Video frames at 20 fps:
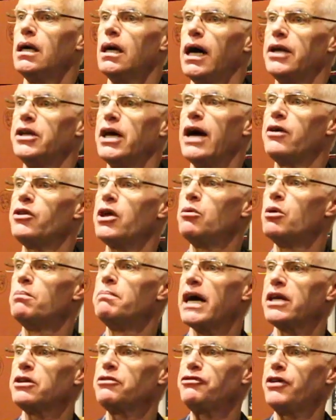and how they were
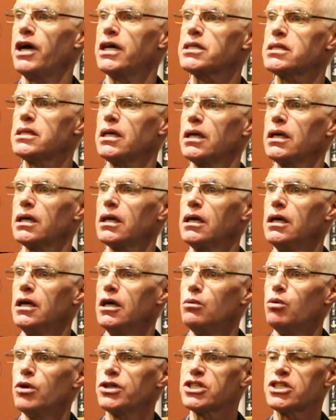manifesting
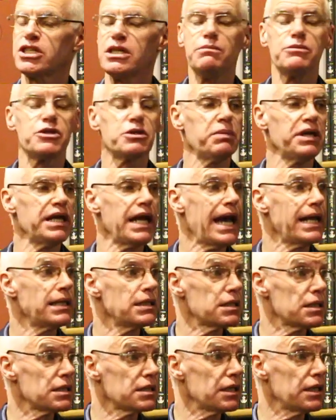what seemed to be
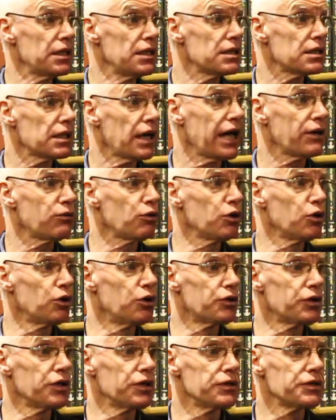entities,
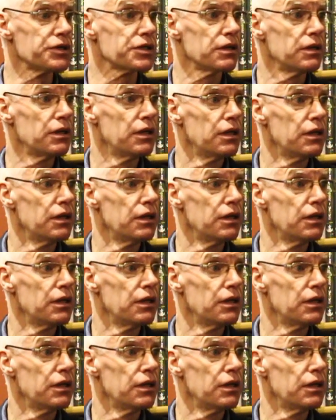egregorials,